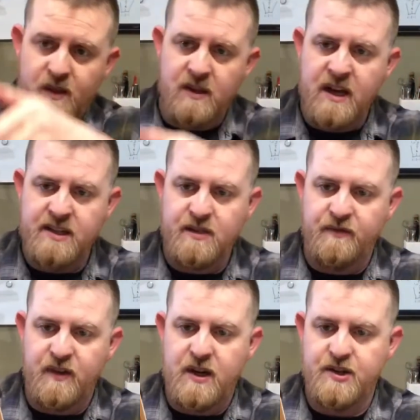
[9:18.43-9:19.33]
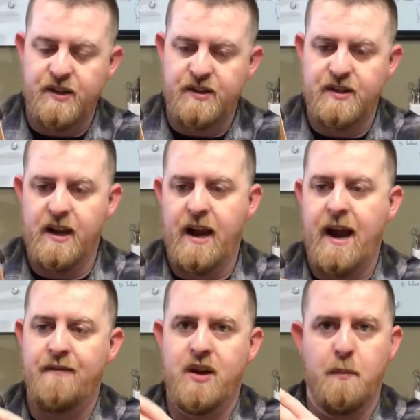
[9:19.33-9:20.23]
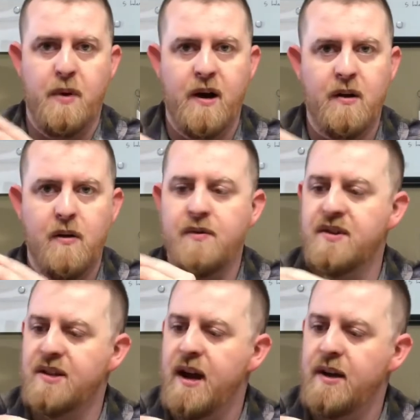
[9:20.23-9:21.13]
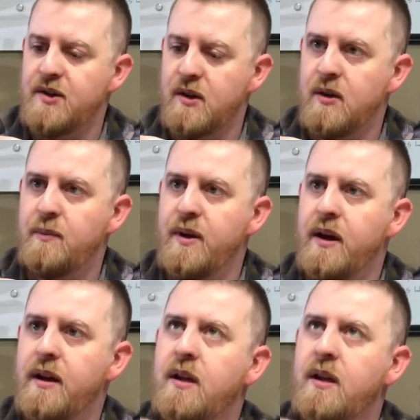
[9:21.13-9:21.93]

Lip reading: nice and flush instead of having it pucker on this edge a little bit.